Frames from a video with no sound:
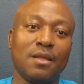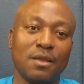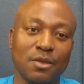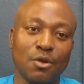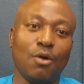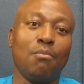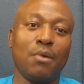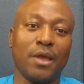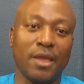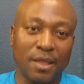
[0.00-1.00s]
your
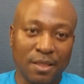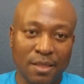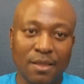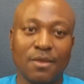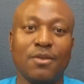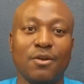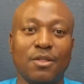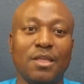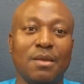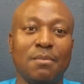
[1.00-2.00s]
brand, your
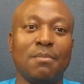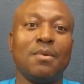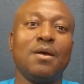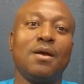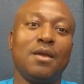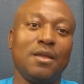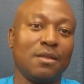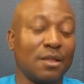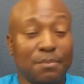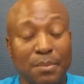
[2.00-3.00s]
name, and
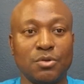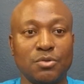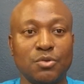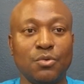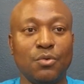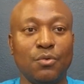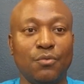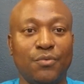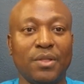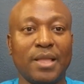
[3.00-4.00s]
get people to
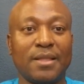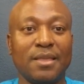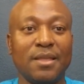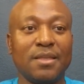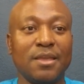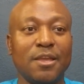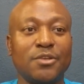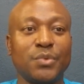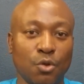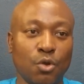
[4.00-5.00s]
feel like they engage
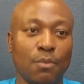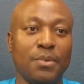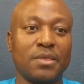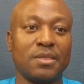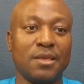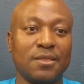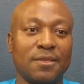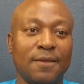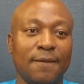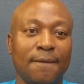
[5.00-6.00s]
with your business.
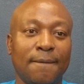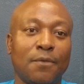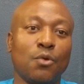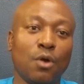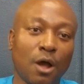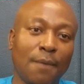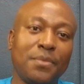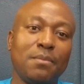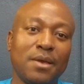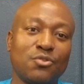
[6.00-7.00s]
So
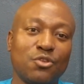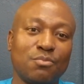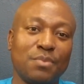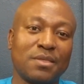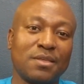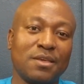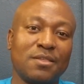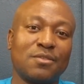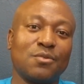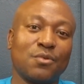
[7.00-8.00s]
optimize those
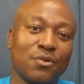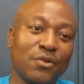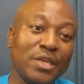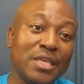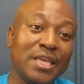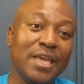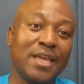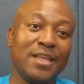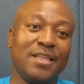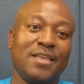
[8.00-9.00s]
business to
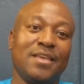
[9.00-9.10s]
create